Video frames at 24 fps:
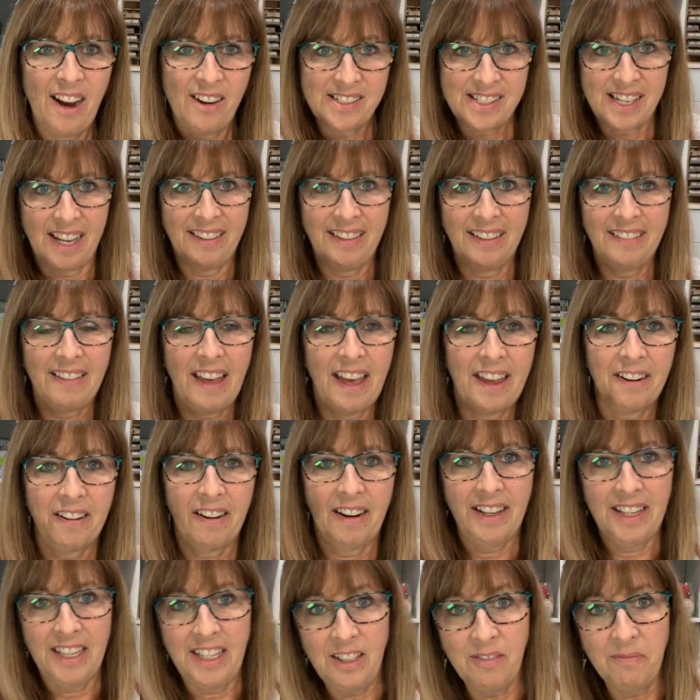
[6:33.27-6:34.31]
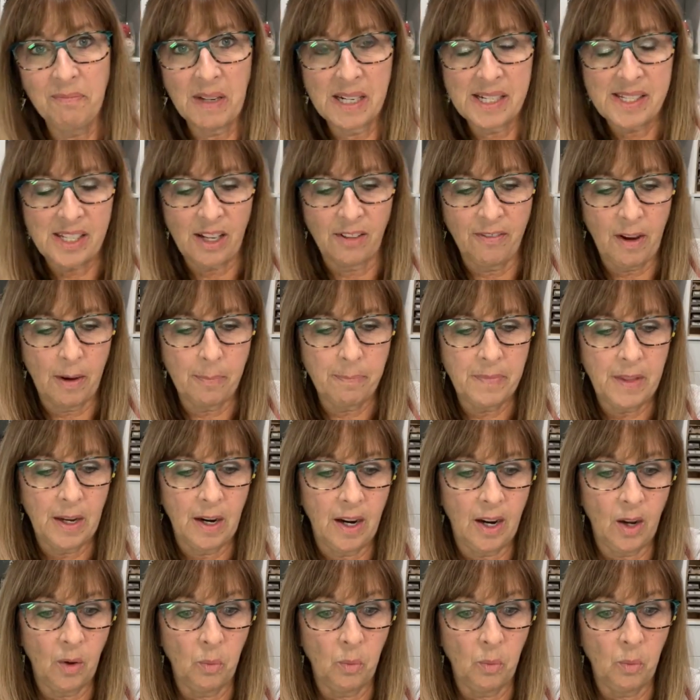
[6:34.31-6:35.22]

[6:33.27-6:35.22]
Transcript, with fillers: I was on the ladder. I heaved myself up there.